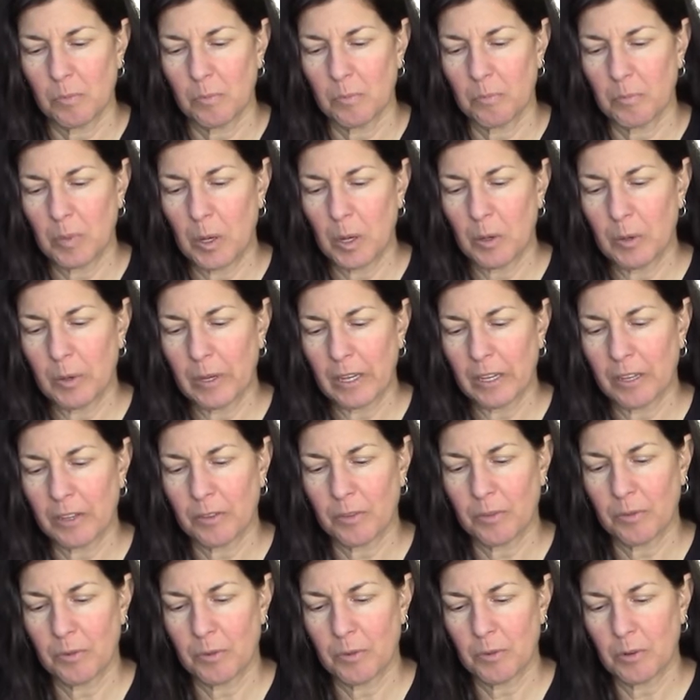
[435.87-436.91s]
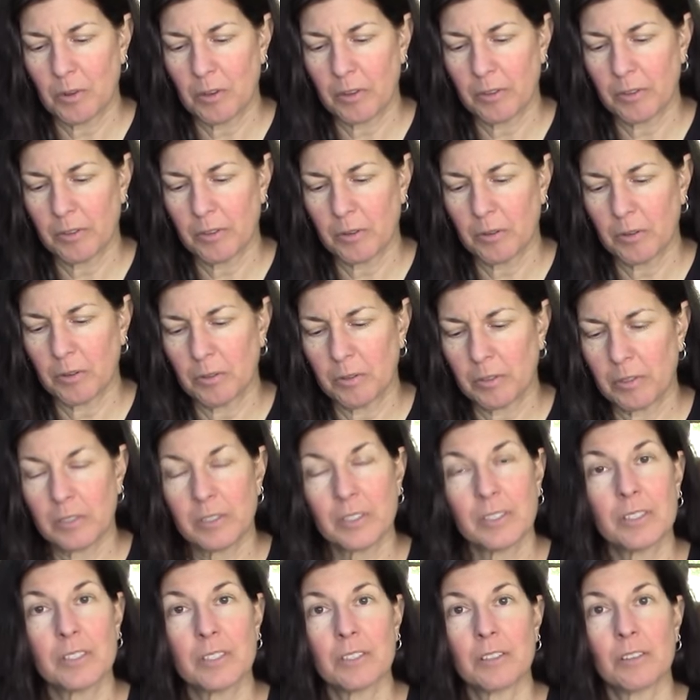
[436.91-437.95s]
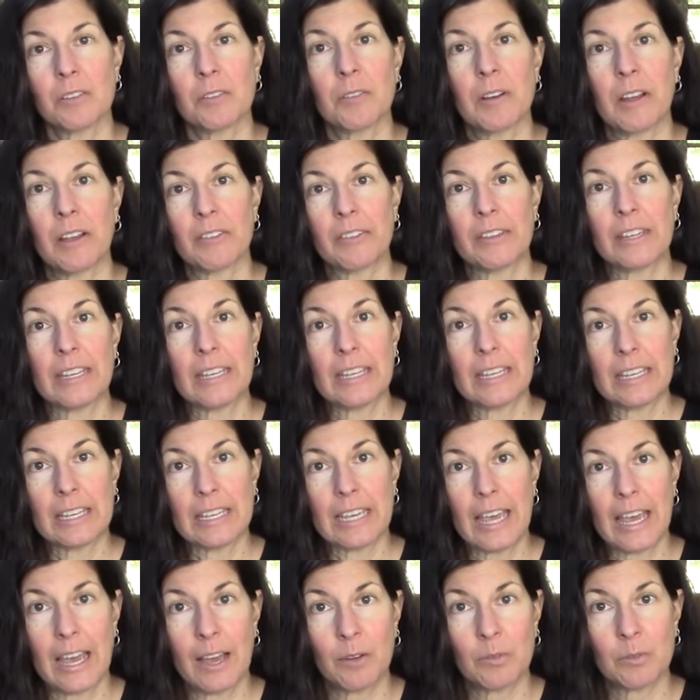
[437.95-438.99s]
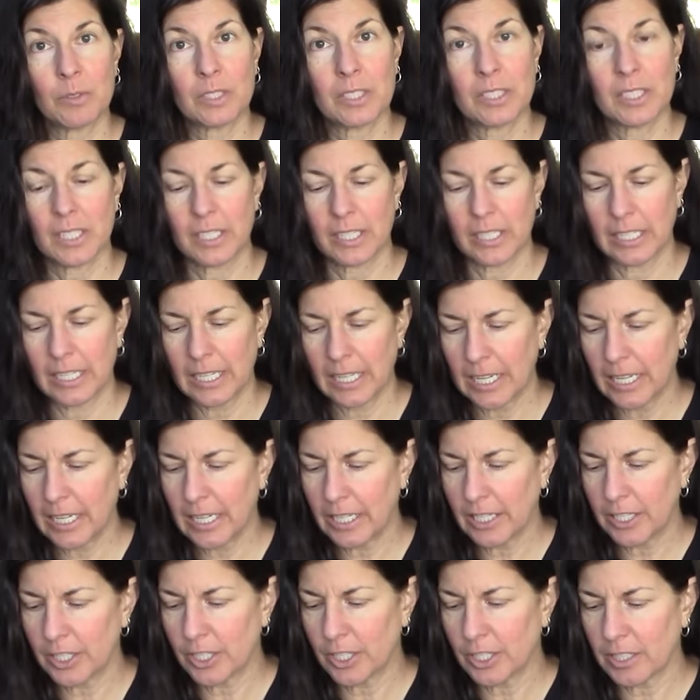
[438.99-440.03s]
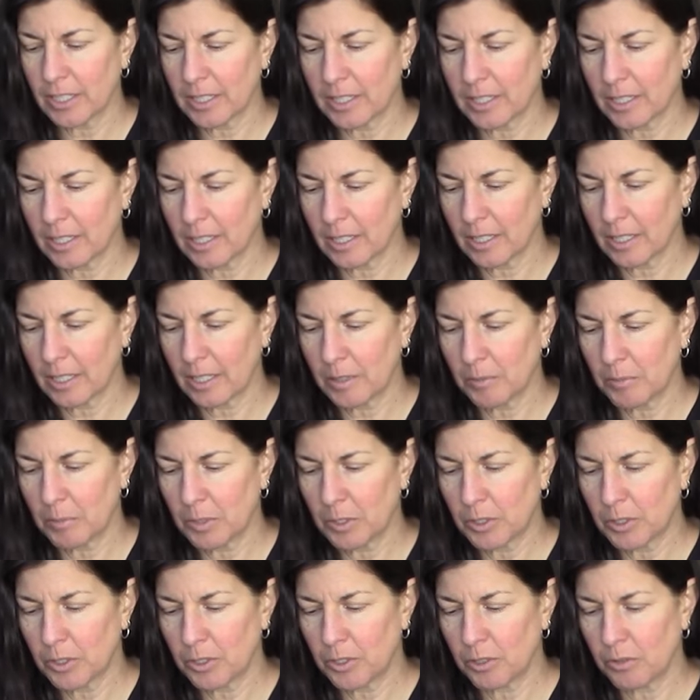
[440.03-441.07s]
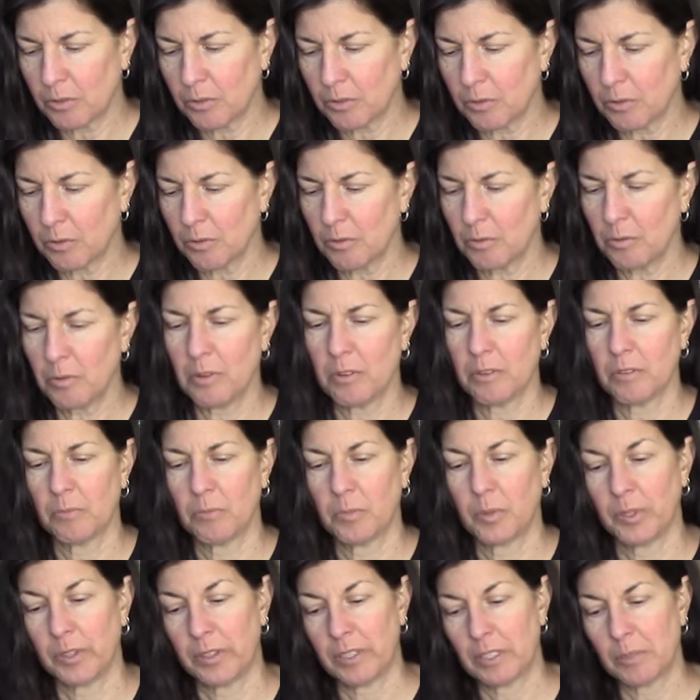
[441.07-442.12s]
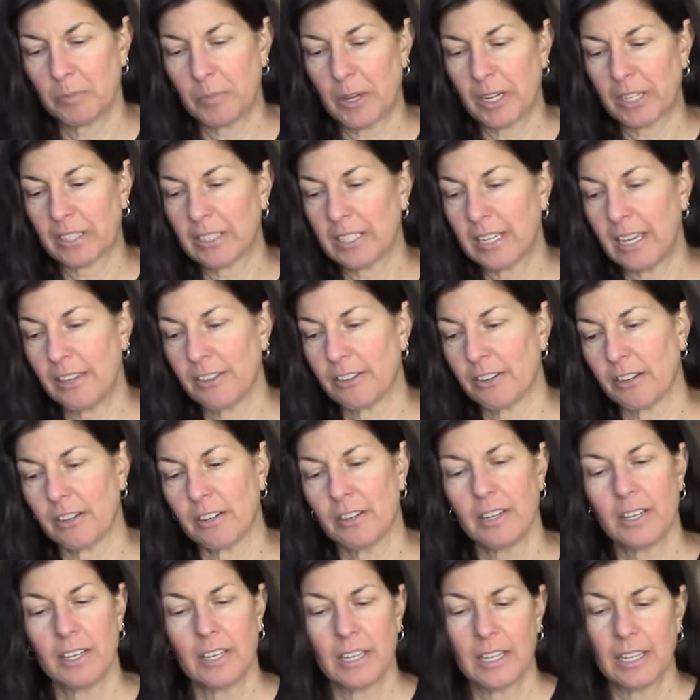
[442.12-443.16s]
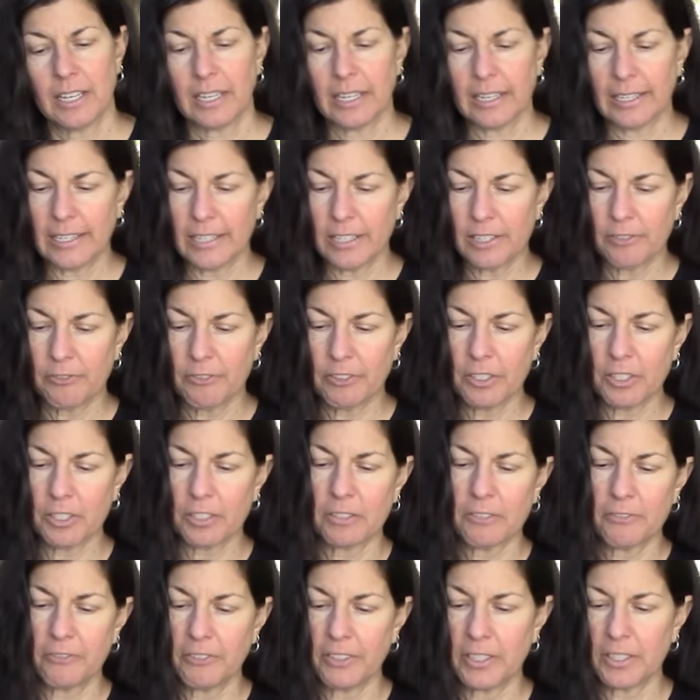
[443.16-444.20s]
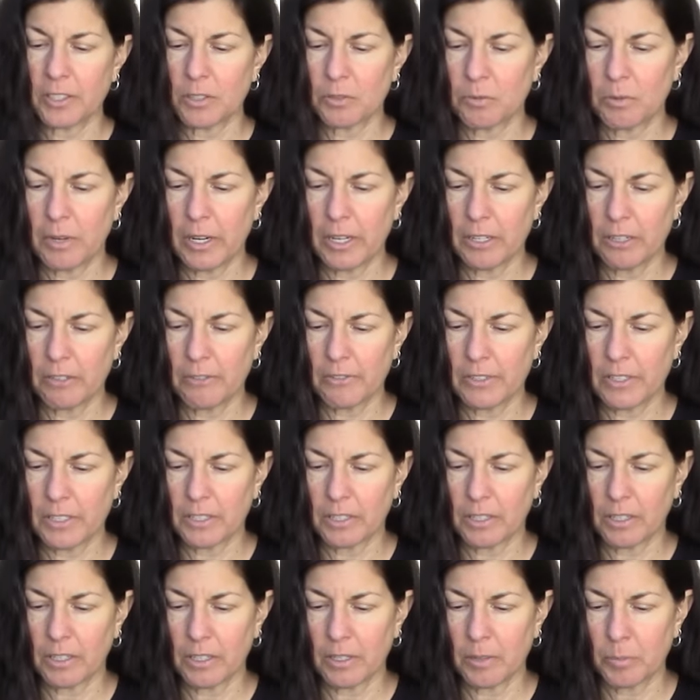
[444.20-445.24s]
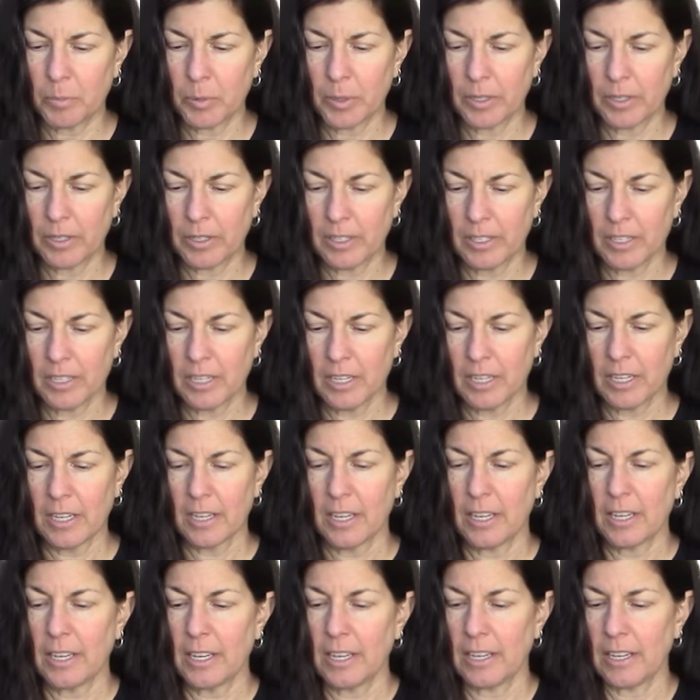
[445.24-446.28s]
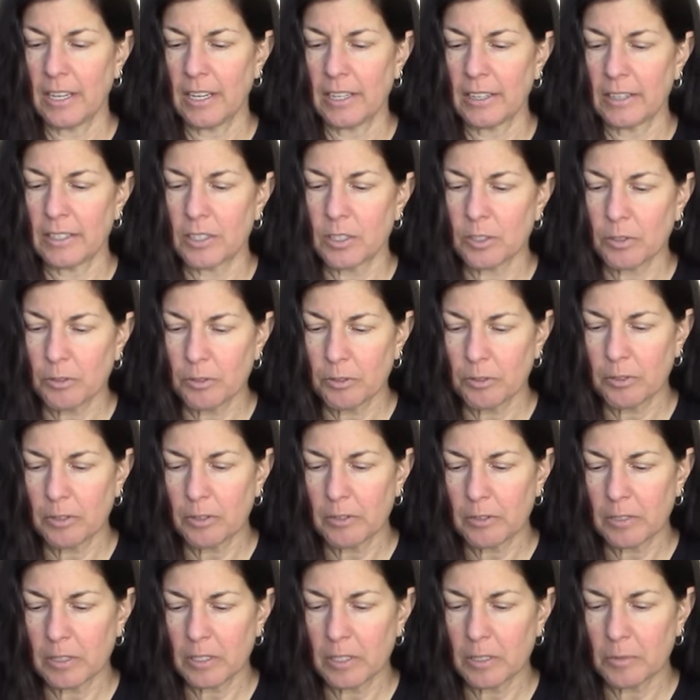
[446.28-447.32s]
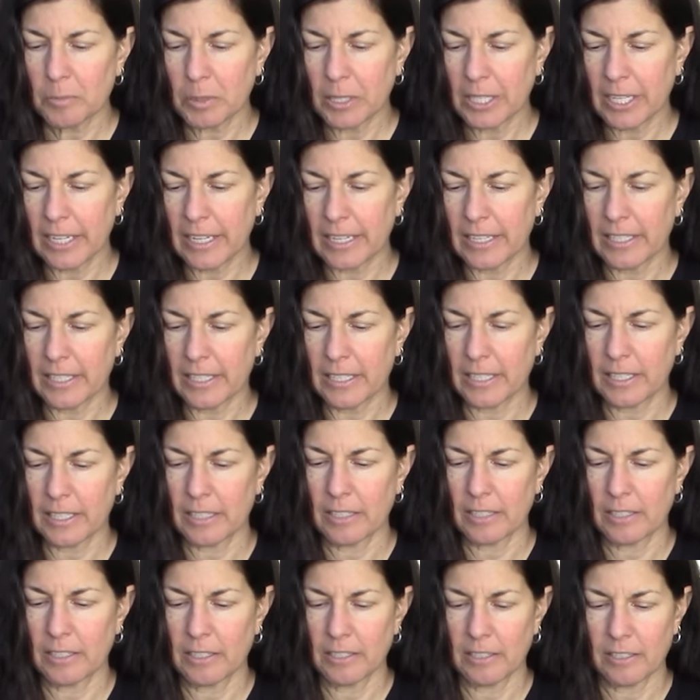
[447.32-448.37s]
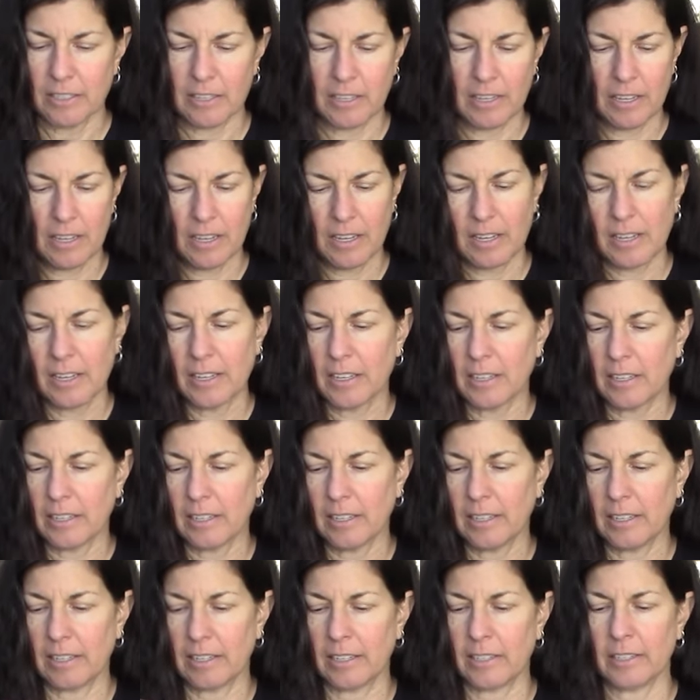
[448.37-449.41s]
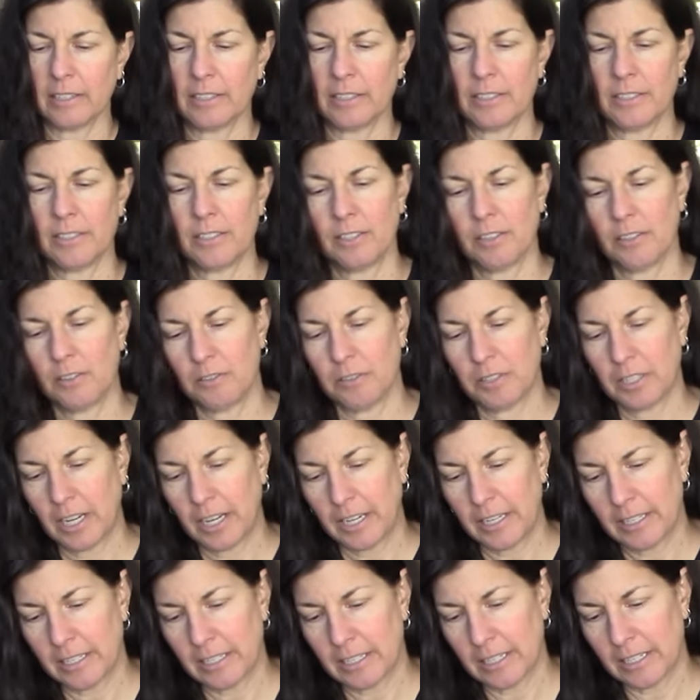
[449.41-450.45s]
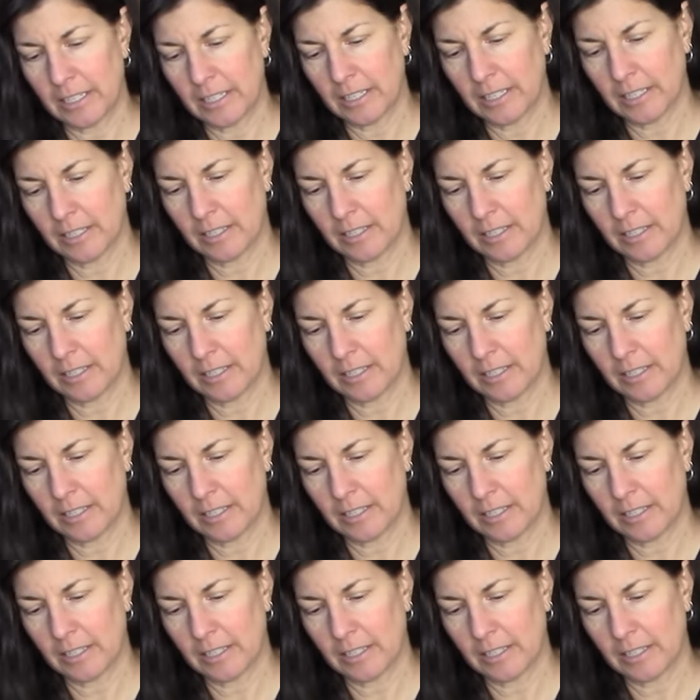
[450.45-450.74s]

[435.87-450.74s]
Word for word: poking through all the holes around the outside edge, it's time to put this back together. And it just fits right over the top, and the screw goes into place, and you tighten it.